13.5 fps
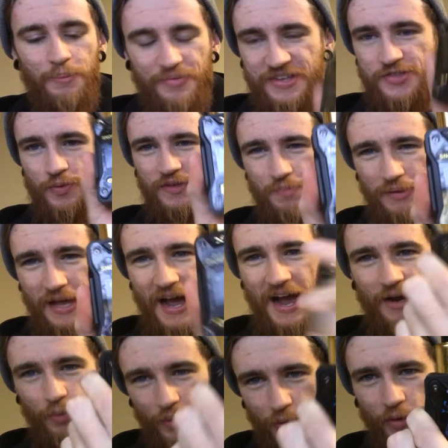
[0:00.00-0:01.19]
This one's
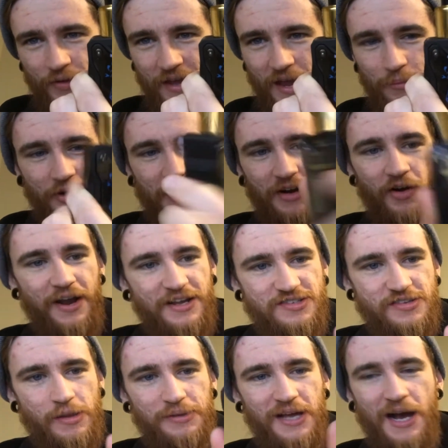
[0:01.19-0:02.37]
black. We were only able to get our hands
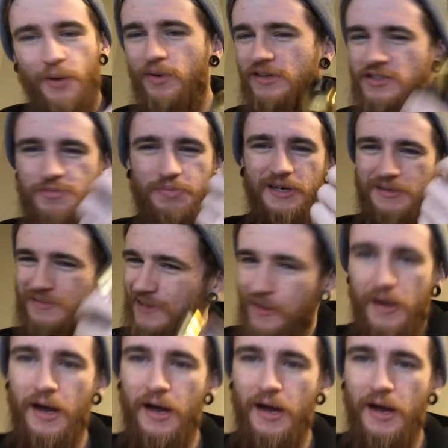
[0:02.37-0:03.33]
on the black ones, but